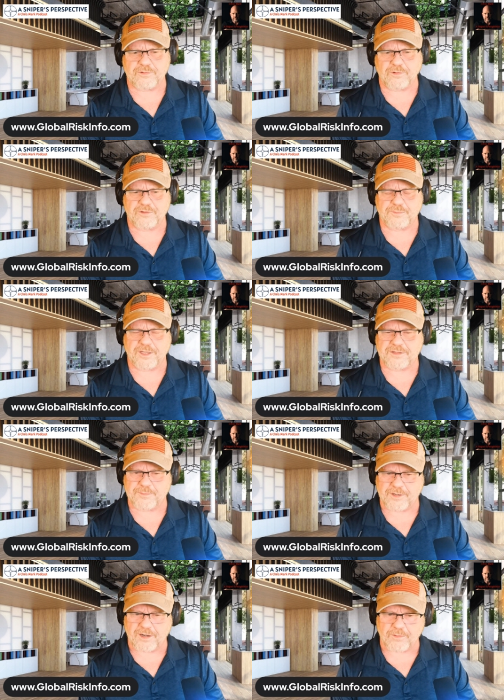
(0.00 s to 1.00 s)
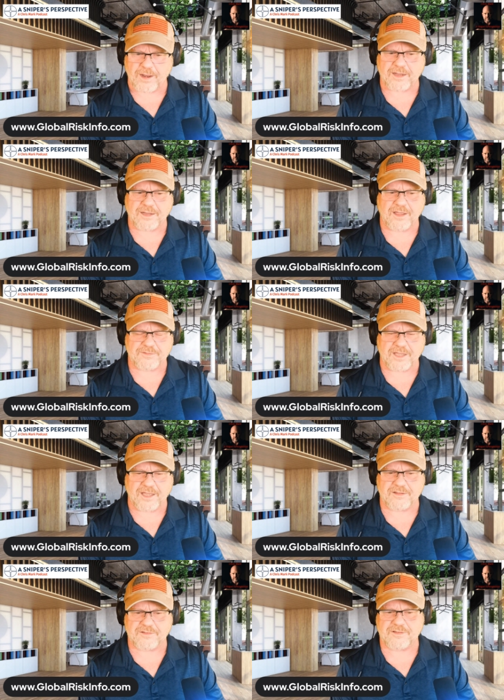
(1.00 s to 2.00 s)
stories about them in Iraq,
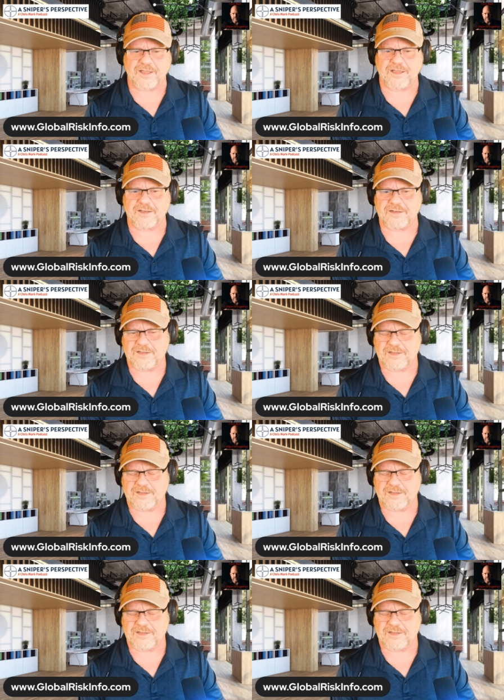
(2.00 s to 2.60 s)
Afghanistan,